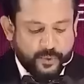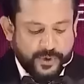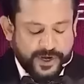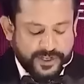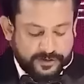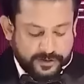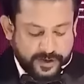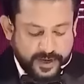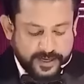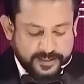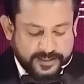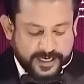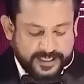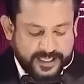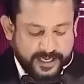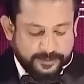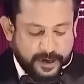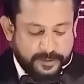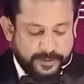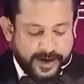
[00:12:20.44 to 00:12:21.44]
with
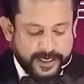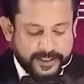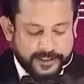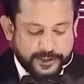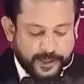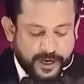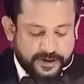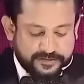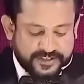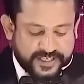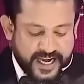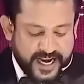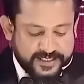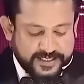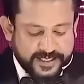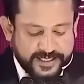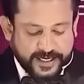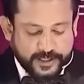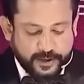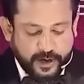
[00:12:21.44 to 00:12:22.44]
Satyabama Institute of Science
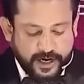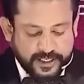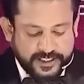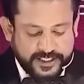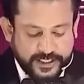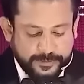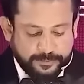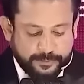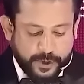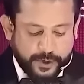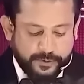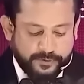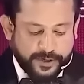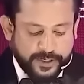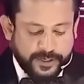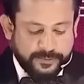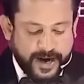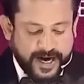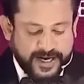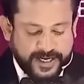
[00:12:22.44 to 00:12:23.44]
and Technology,
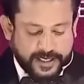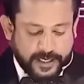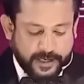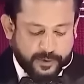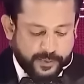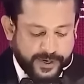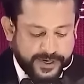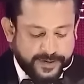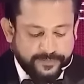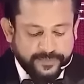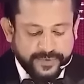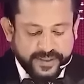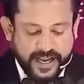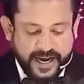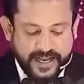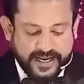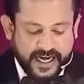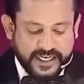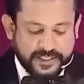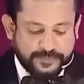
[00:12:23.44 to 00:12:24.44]
11 matic Liquid,
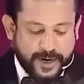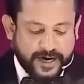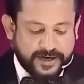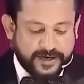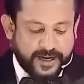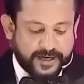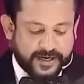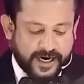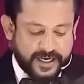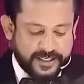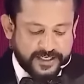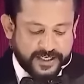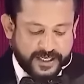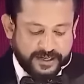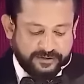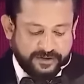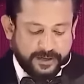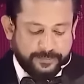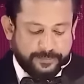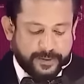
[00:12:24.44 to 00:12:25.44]
Telika's partner Kalaignar
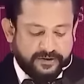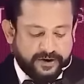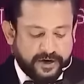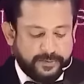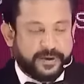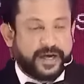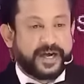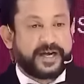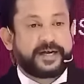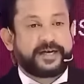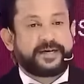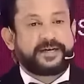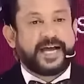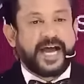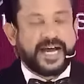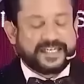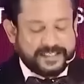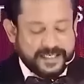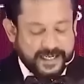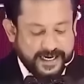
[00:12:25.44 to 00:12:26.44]
TV, powered by
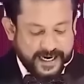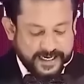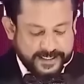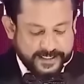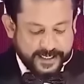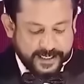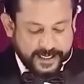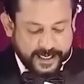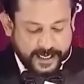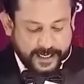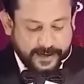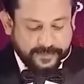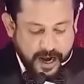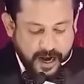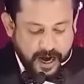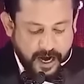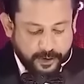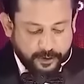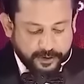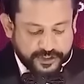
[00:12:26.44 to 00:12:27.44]
Nasdaq Eterna,
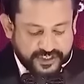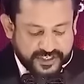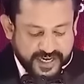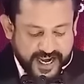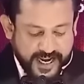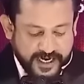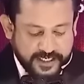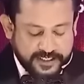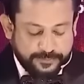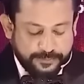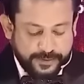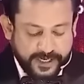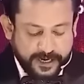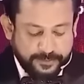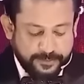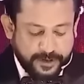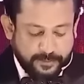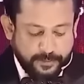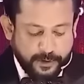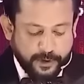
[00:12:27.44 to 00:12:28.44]
Anuj Styles,
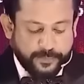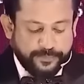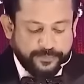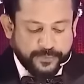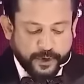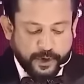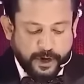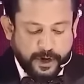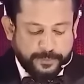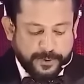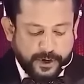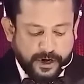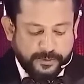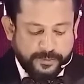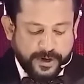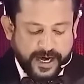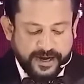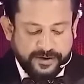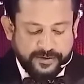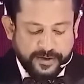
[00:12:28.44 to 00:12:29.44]
BMW, co-powered
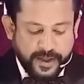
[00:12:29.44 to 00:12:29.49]
by